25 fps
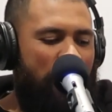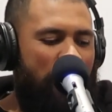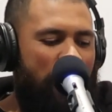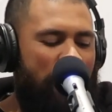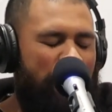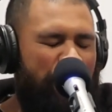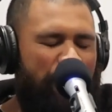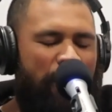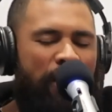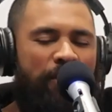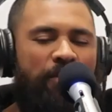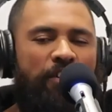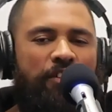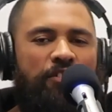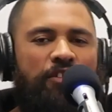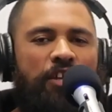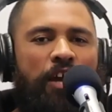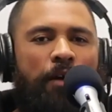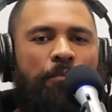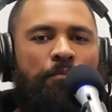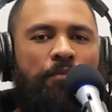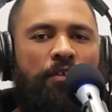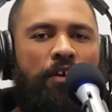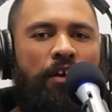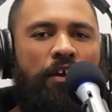another
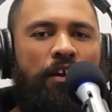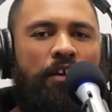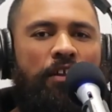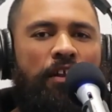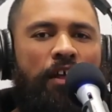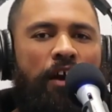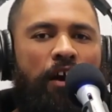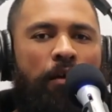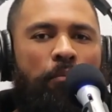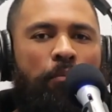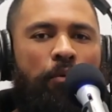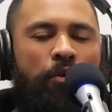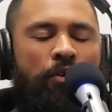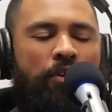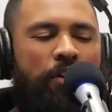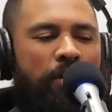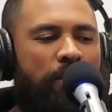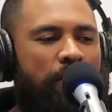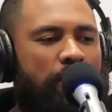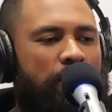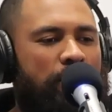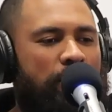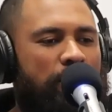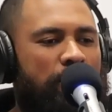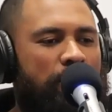chapter in our
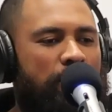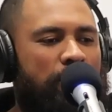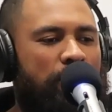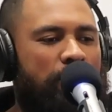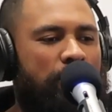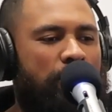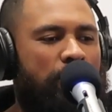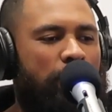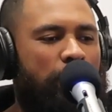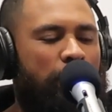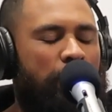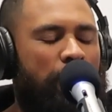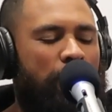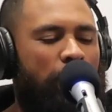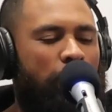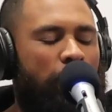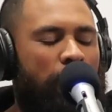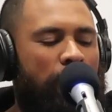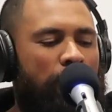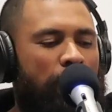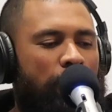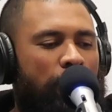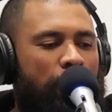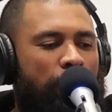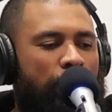book to be
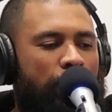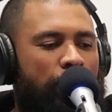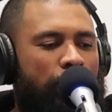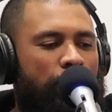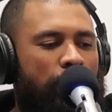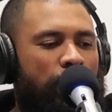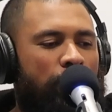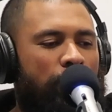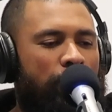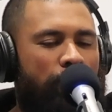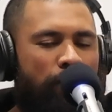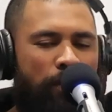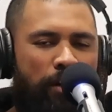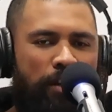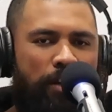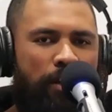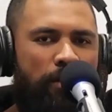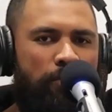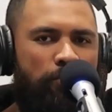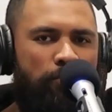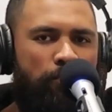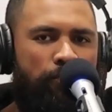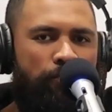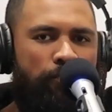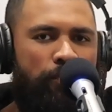one of
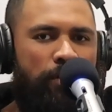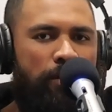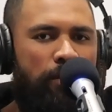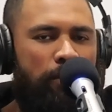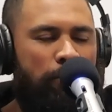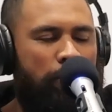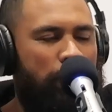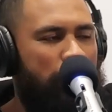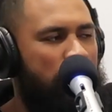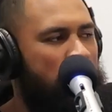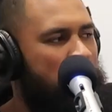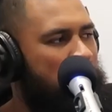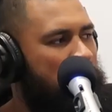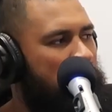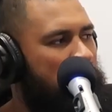financial freedom.